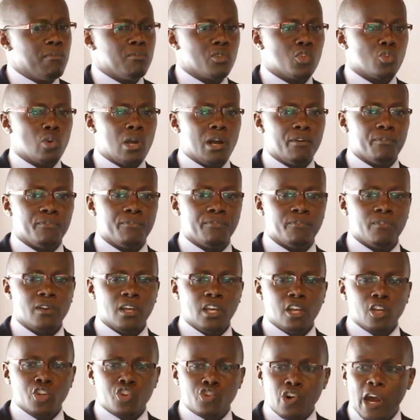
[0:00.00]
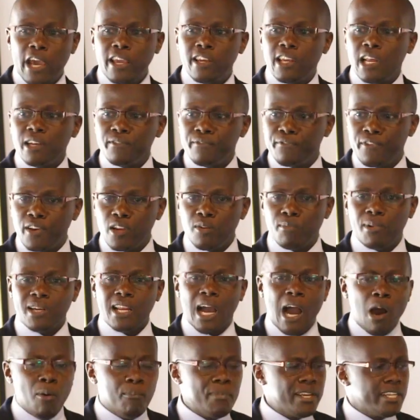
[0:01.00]
times you have tried and failed,
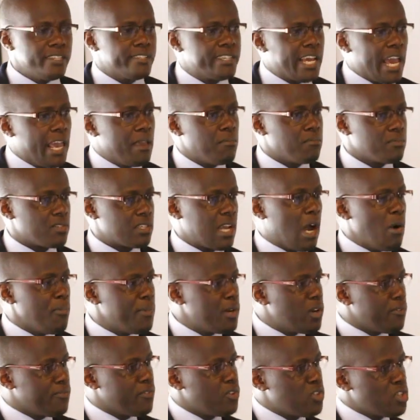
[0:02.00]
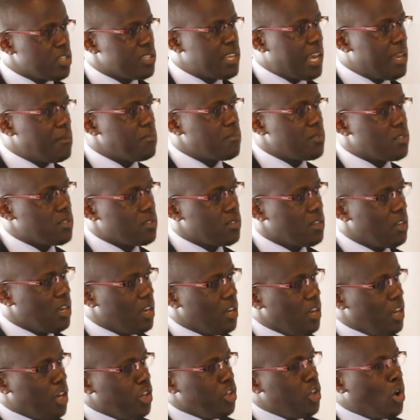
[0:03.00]
but how many of those times
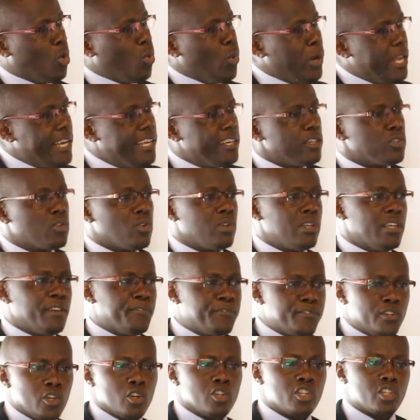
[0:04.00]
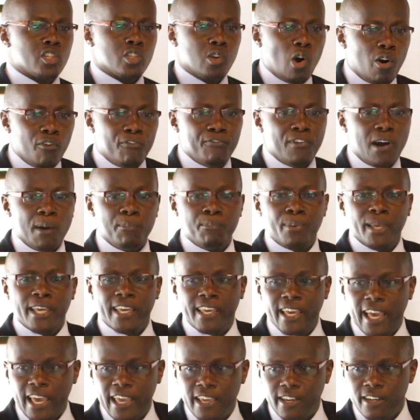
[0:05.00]
you're willing to lift yourself up
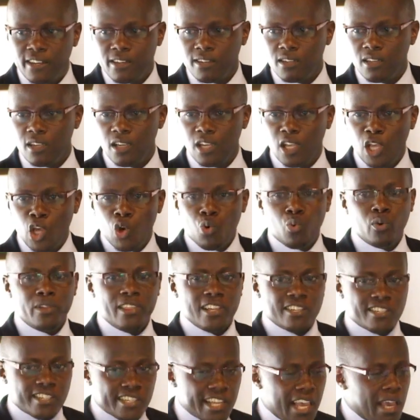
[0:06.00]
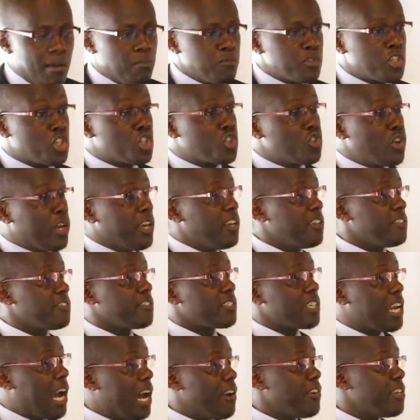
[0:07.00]
again with the same
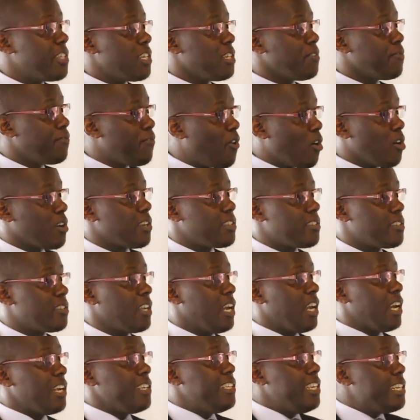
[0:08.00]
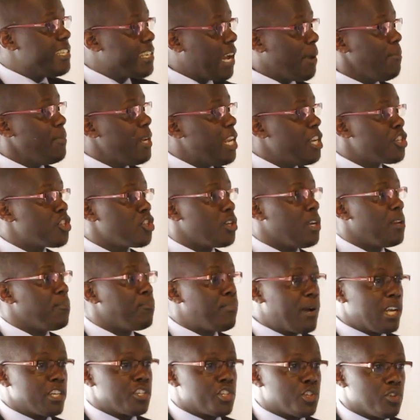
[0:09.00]
strength, courage, and focus, determination,
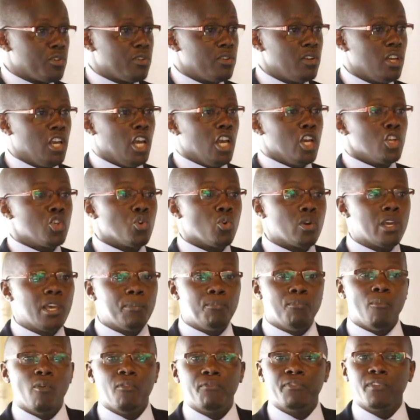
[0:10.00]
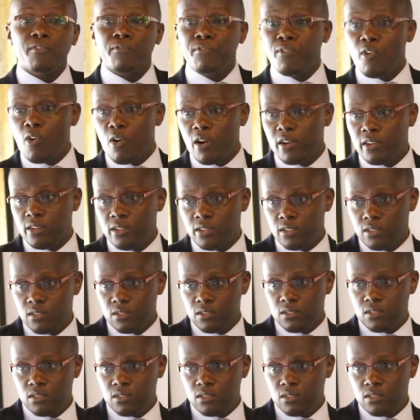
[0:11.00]
and passion to keep moving forward.